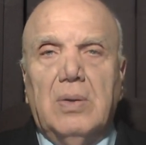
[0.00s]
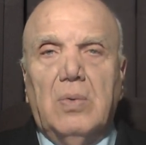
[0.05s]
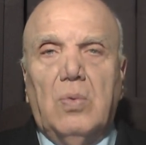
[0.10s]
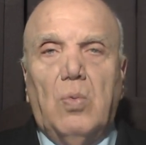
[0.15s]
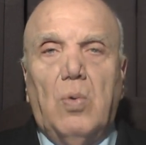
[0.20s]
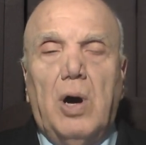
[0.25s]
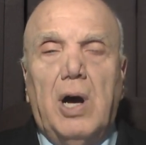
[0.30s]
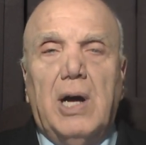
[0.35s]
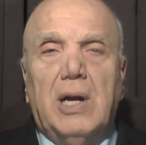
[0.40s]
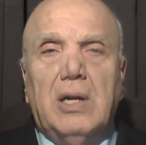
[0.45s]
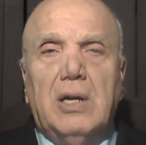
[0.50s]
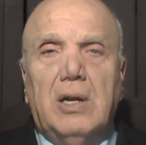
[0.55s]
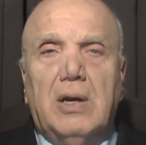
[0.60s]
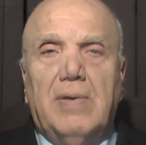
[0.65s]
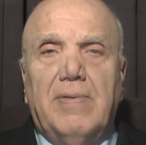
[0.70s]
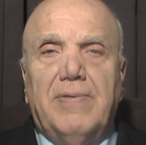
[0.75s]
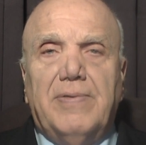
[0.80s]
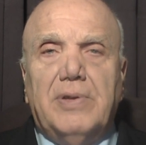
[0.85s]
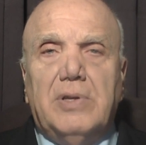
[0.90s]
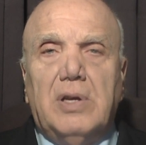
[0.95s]
One
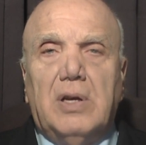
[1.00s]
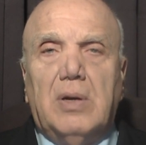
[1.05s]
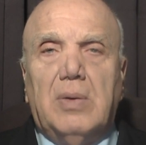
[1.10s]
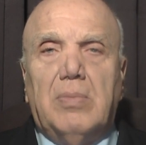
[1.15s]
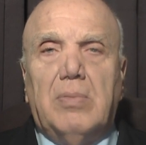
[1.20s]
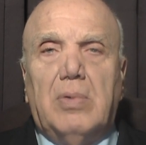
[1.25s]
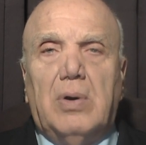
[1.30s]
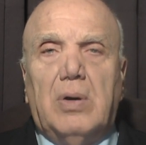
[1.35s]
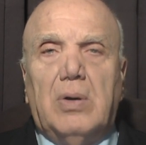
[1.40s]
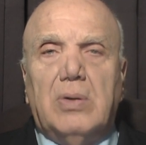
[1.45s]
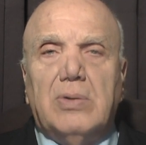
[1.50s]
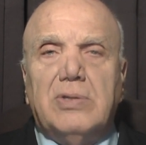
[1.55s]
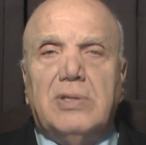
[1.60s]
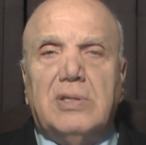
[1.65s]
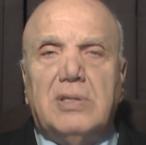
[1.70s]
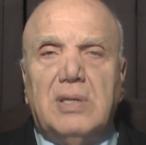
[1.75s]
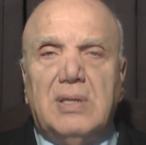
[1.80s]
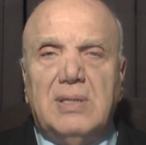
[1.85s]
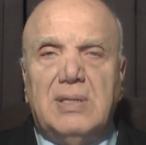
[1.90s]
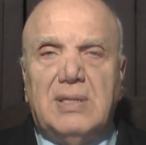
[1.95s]
of the
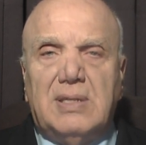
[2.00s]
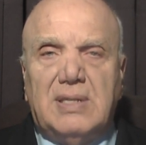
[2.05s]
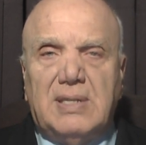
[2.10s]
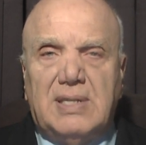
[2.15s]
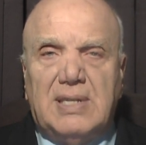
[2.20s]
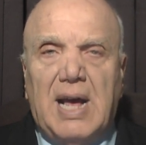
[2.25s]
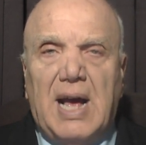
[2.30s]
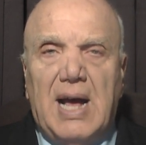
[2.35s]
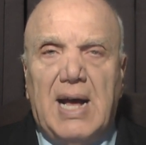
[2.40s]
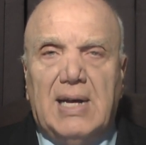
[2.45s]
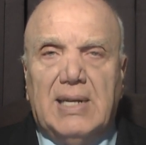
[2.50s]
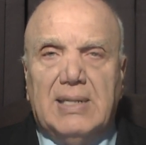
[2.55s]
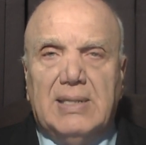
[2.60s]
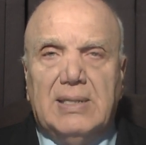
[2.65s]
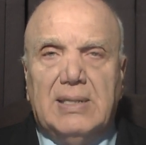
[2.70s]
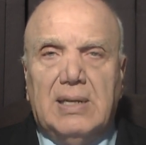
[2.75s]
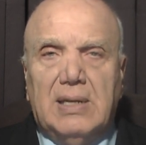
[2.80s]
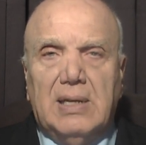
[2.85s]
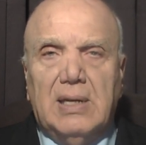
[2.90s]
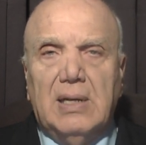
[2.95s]
most
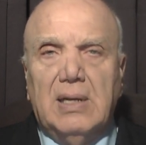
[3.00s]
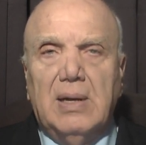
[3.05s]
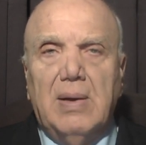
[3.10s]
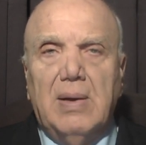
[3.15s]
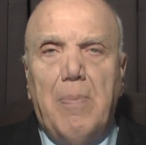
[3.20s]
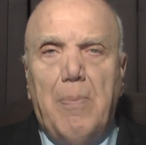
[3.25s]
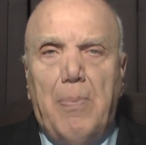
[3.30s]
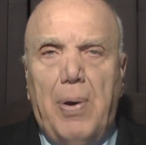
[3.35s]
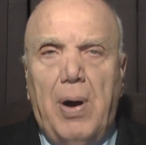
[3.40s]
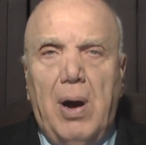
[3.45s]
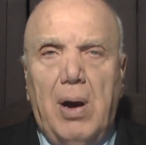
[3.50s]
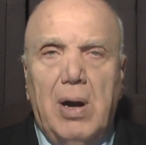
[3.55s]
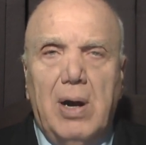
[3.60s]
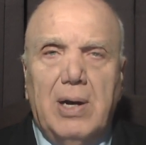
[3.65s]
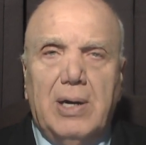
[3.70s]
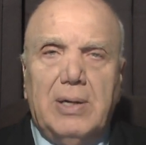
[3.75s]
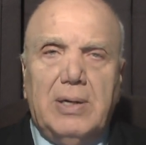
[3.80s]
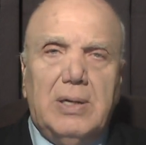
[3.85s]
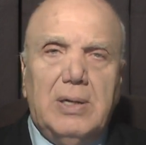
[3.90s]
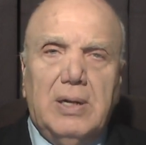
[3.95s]
sad
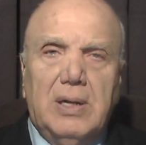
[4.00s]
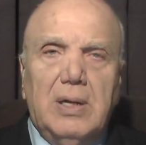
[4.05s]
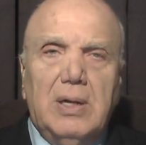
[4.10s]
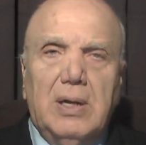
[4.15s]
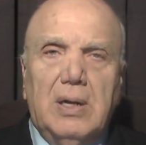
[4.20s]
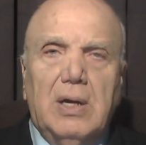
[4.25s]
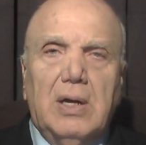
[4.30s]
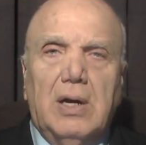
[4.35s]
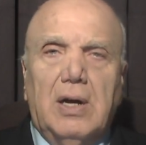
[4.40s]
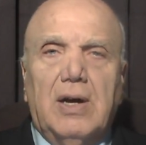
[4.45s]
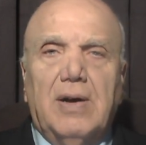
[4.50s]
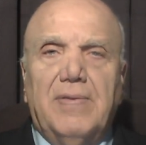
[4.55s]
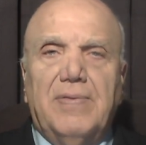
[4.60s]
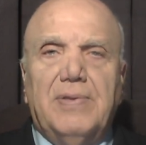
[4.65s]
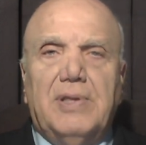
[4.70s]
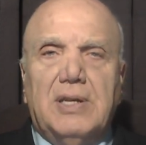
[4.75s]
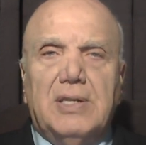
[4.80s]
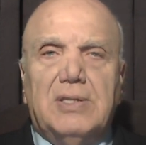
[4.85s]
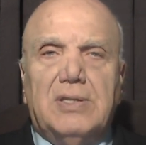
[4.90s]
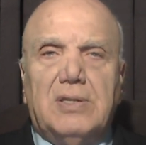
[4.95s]
part
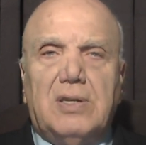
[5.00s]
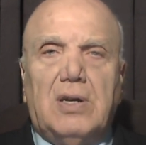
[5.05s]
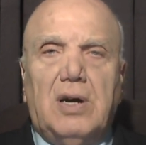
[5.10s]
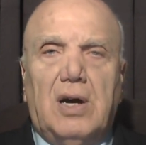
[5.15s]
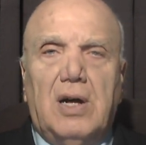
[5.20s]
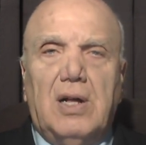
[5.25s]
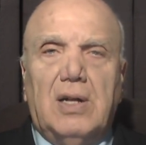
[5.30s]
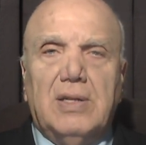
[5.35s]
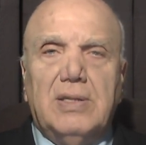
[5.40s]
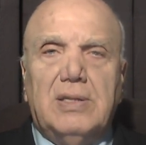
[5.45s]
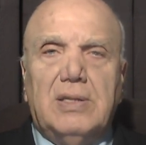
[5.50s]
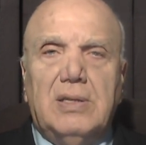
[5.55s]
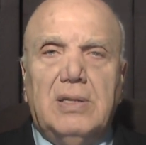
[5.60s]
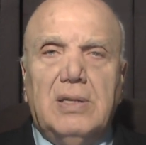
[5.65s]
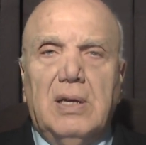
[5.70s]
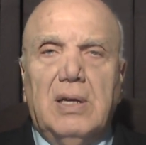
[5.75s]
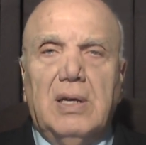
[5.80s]
of this cult